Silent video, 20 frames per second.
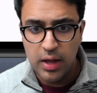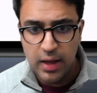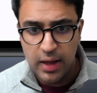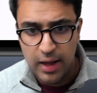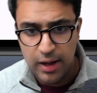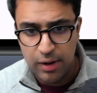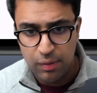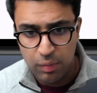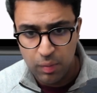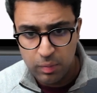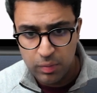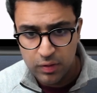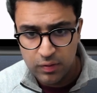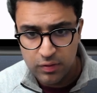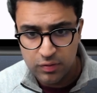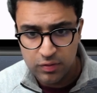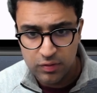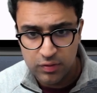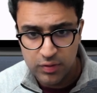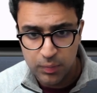And remember,
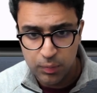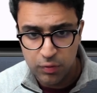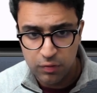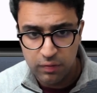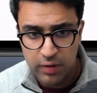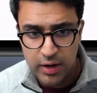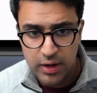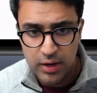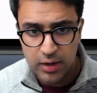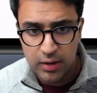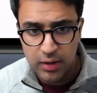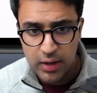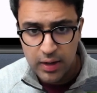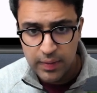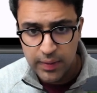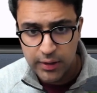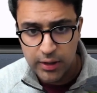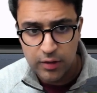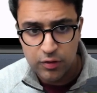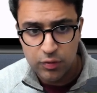this is the provider
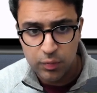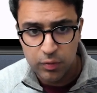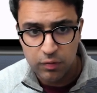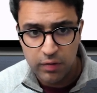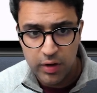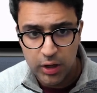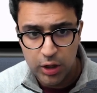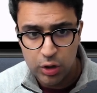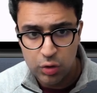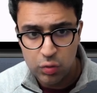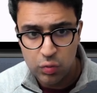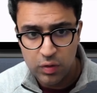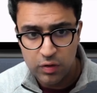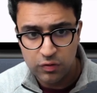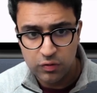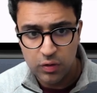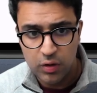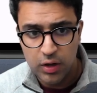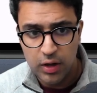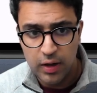that gets provided to
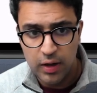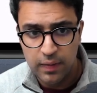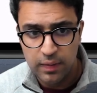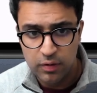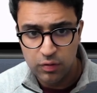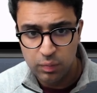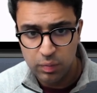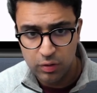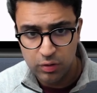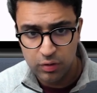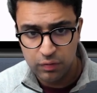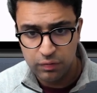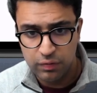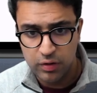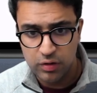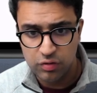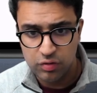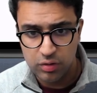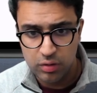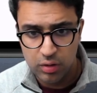us in this builder
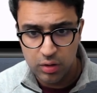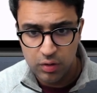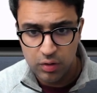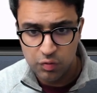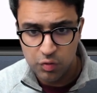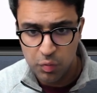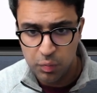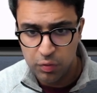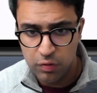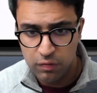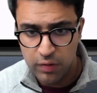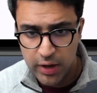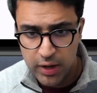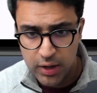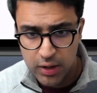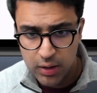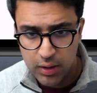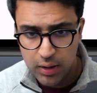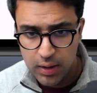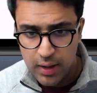function. So
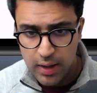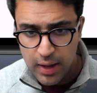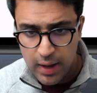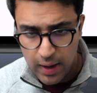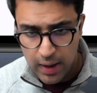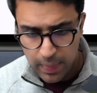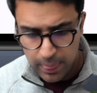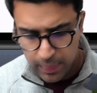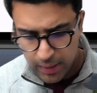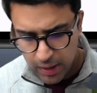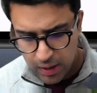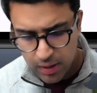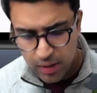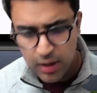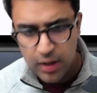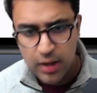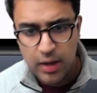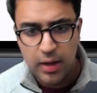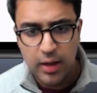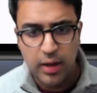provider, and then
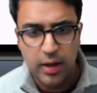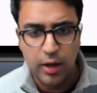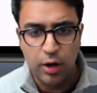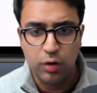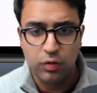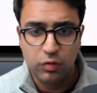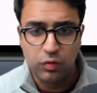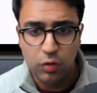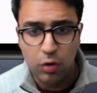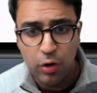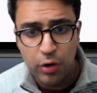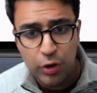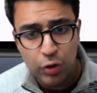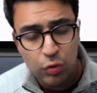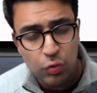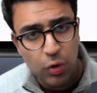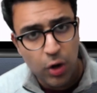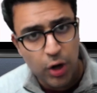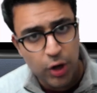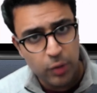it's going
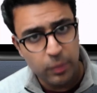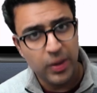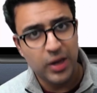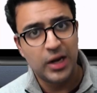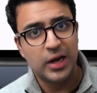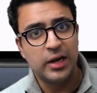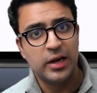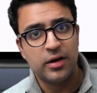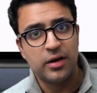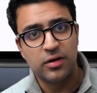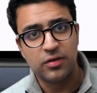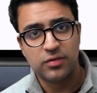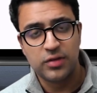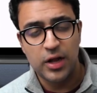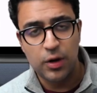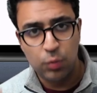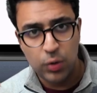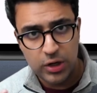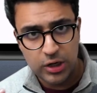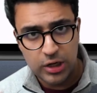to automatically
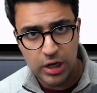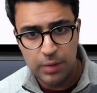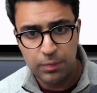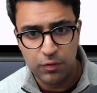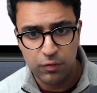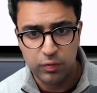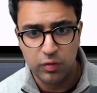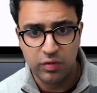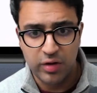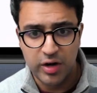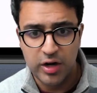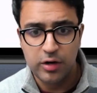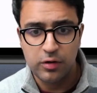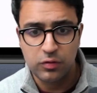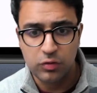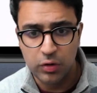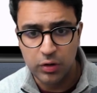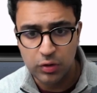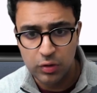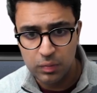understand what type of provider it's
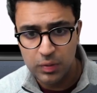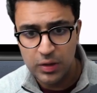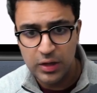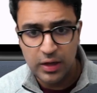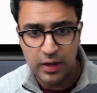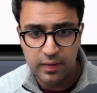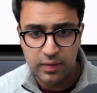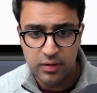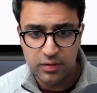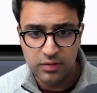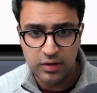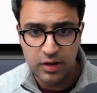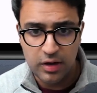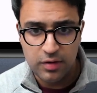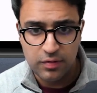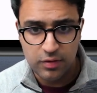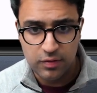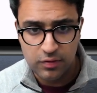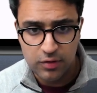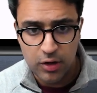going to be. In this
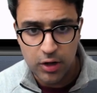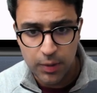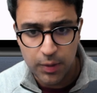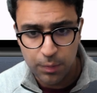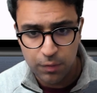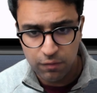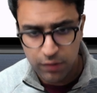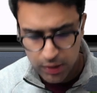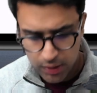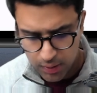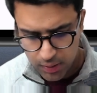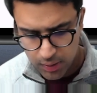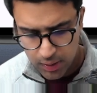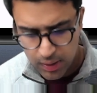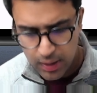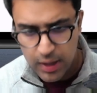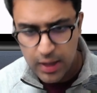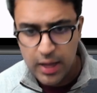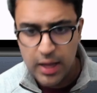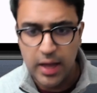case, it's cart provider.
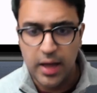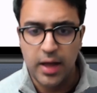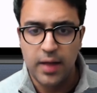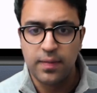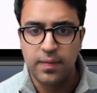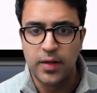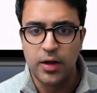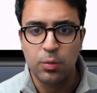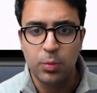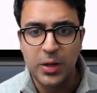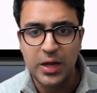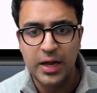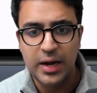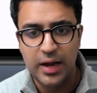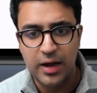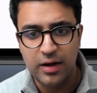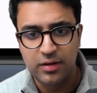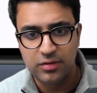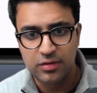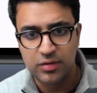And then we can
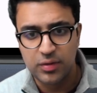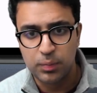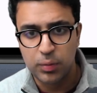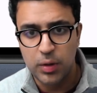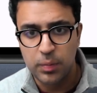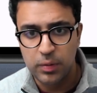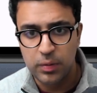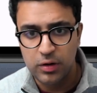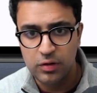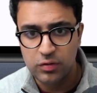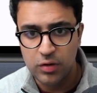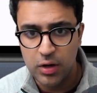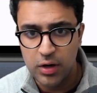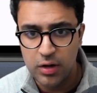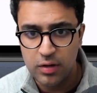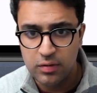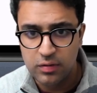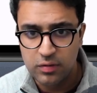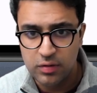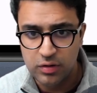access the properties on
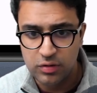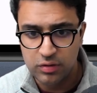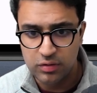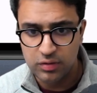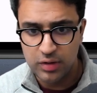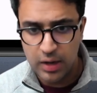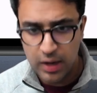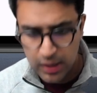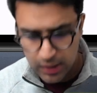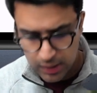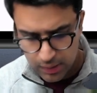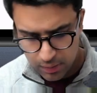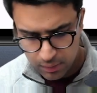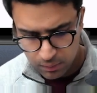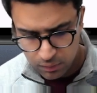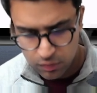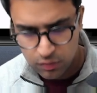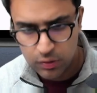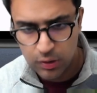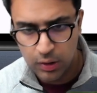it, such as
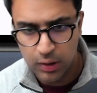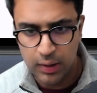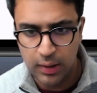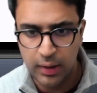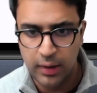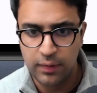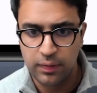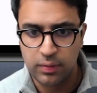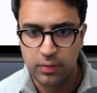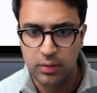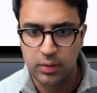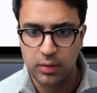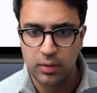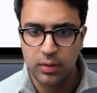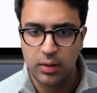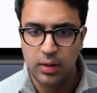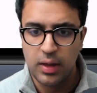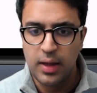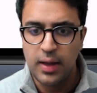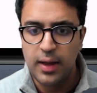items.length,
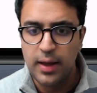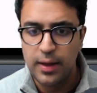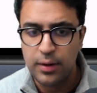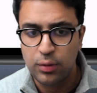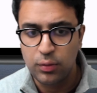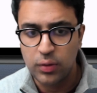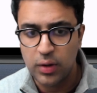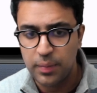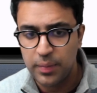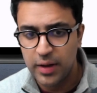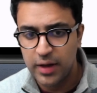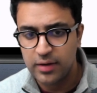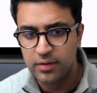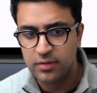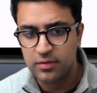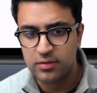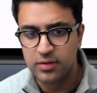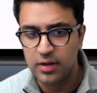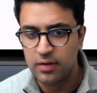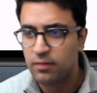and do command
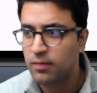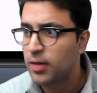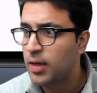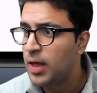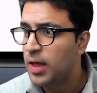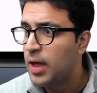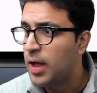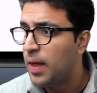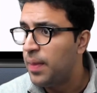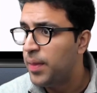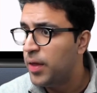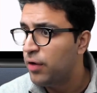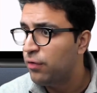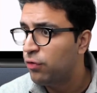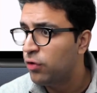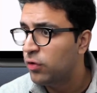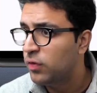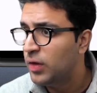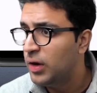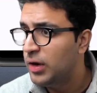save. And then
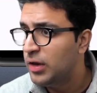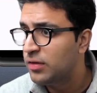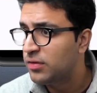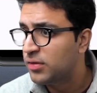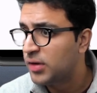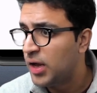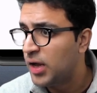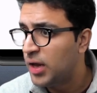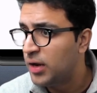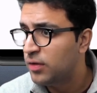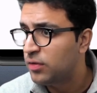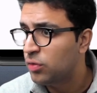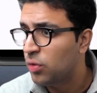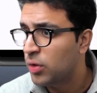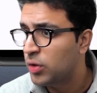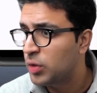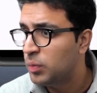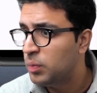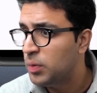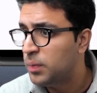for the list tile, it's
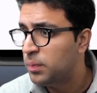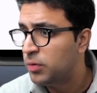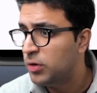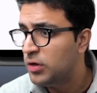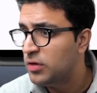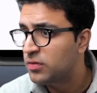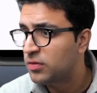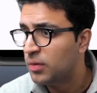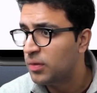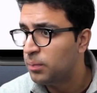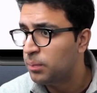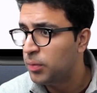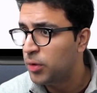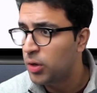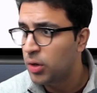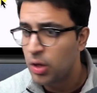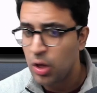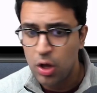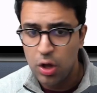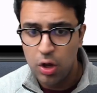going to be pretty
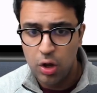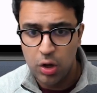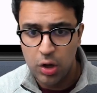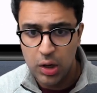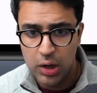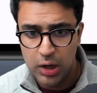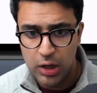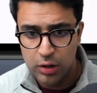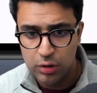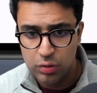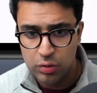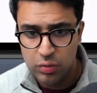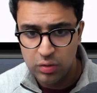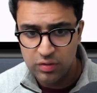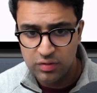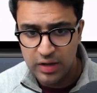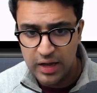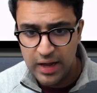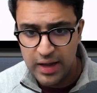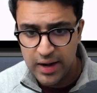simple. All I'll do
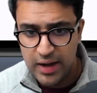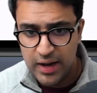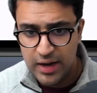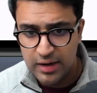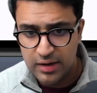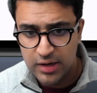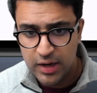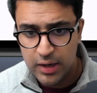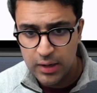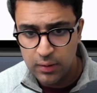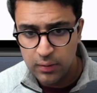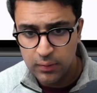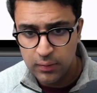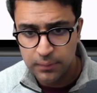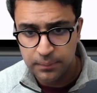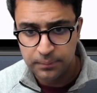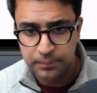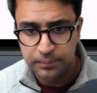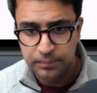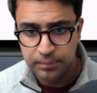is add a title,
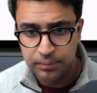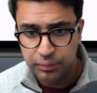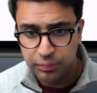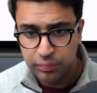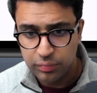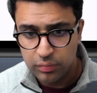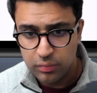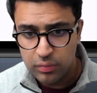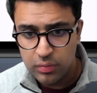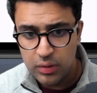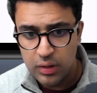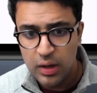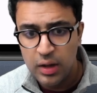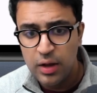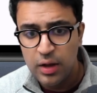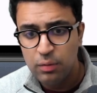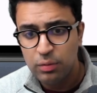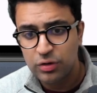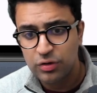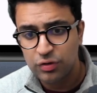
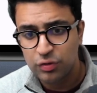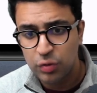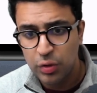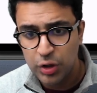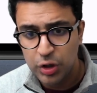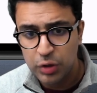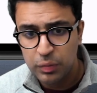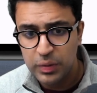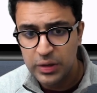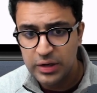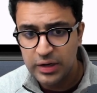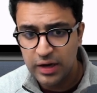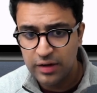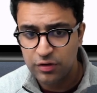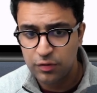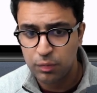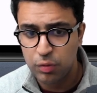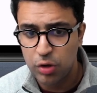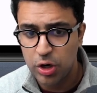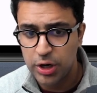which is going to be
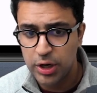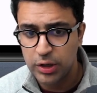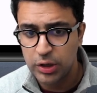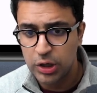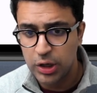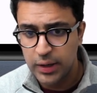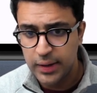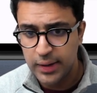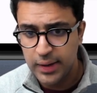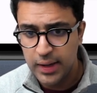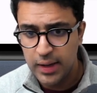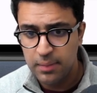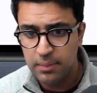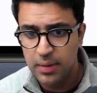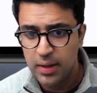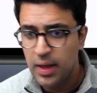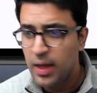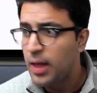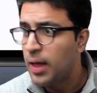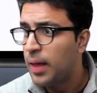text product.name.
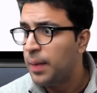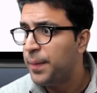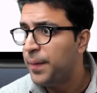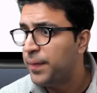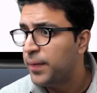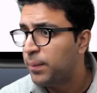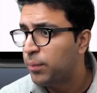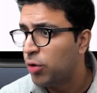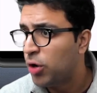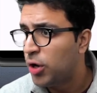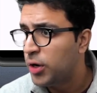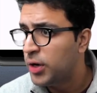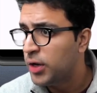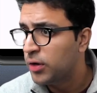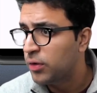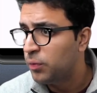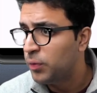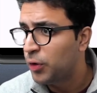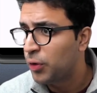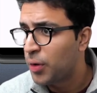And then the
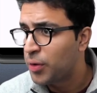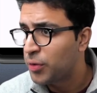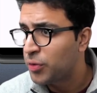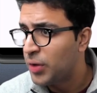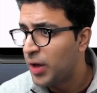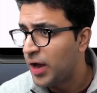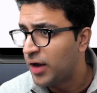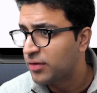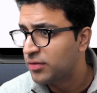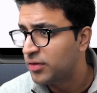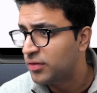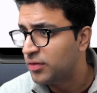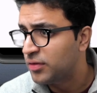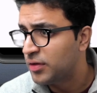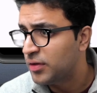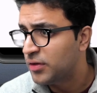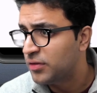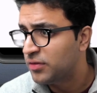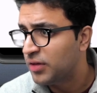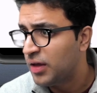product, we're going to access it
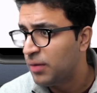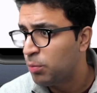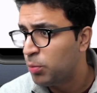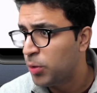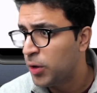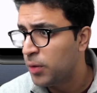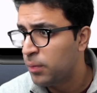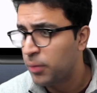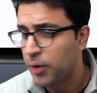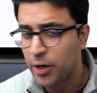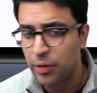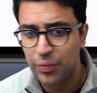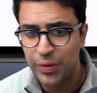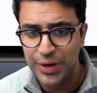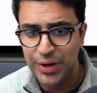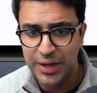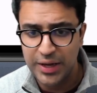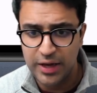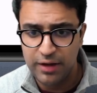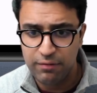the same way by
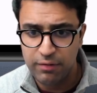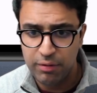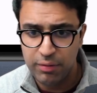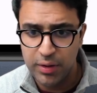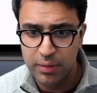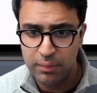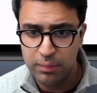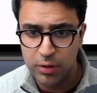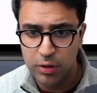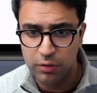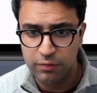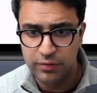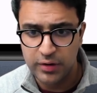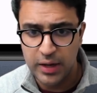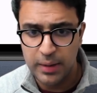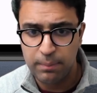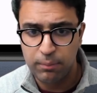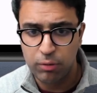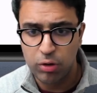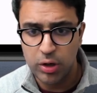creating a variable of
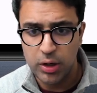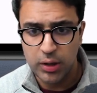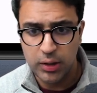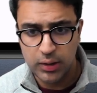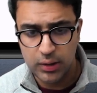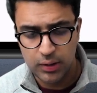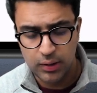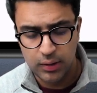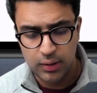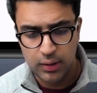type product.